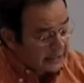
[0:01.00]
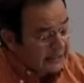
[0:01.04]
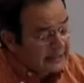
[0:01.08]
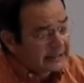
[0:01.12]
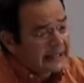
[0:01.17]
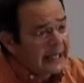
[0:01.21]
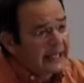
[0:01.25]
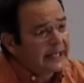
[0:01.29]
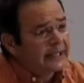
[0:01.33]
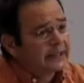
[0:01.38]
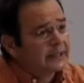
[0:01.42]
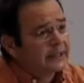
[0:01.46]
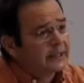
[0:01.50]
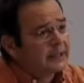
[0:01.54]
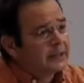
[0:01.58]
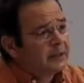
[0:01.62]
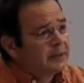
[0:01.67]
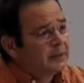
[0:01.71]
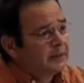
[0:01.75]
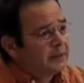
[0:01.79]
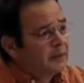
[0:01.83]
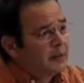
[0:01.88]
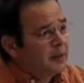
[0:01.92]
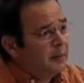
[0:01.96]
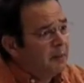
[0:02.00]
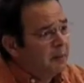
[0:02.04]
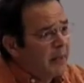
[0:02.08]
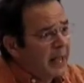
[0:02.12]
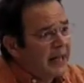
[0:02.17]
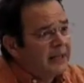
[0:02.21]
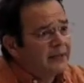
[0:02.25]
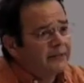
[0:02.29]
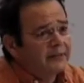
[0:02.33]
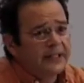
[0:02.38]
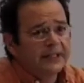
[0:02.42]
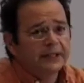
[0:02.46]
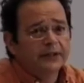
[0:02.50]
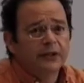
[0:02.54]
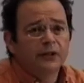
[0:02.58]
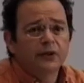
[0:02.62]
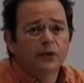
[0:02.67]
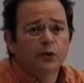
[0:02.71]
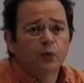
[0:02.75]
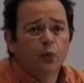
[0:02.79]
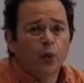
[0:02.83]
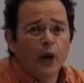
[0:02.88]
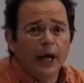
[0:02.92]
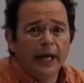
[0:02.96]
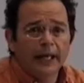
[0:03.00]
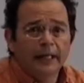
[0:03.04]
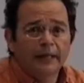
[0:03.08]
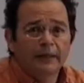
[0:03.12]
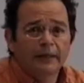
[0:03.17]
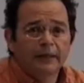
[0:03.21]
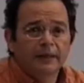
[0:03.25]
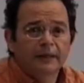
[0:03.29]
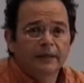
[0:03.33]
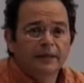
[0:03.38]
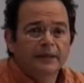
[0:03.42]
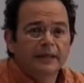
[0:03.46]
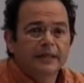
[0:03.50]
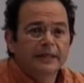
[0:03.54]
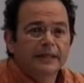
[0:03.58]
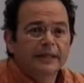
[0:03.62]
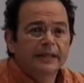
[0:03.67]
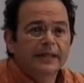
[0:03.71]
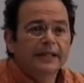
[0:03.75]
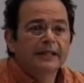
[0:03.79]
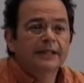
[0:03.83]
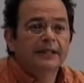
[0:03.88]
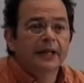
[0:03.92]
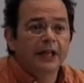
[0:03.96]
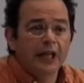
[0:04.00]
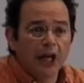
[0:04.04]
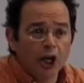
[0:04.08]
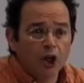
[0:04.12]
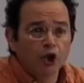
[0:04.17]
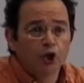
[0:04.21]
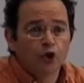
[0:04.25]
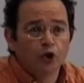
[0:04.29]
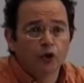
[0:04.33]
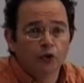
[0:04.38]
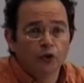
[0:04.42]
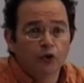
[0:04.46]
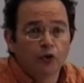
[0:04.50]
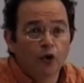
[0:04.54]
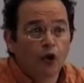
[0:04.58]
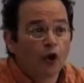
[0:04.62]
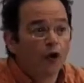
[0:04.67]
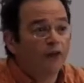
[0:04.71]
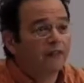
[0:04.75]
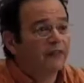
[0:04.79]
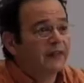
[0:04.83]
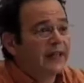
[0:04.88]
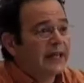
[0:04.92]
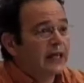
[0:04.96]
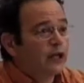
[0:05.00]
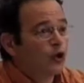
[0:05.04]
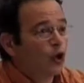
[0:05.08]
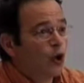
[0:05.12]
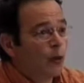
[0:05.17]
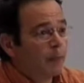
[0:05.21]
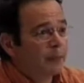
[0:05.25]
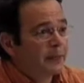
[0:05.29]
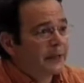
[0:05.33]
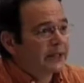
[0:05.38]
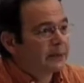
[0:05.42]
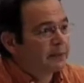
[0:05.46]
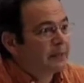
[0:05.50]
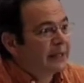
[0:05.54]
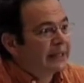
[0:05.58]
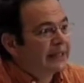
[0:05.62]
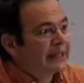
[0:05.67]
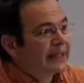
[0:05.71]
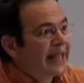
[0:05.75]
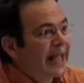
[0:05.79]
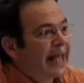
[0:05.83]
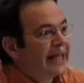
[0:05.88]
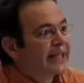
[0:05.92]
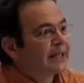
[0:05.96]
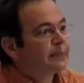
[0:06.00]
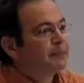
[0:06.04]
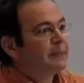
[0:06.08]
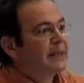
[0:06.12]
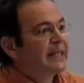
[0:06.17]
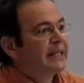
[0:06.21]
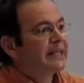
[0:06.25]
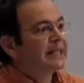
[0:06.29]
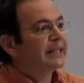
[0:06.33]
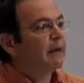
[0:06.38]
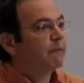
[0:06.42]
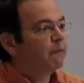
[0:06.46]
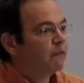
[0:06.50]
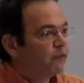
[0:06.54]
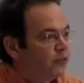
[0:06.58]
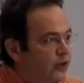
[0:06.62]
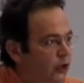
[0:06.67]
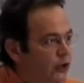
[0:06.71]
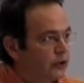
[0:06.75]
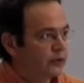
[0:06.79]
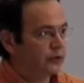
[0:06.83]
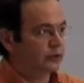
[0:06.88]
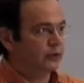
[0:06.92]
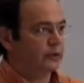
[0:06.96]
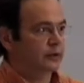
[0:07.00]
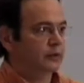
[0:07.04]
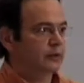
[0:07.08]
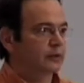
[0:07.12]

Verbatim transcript: There's many reasons why this relation of encompassment has been subverted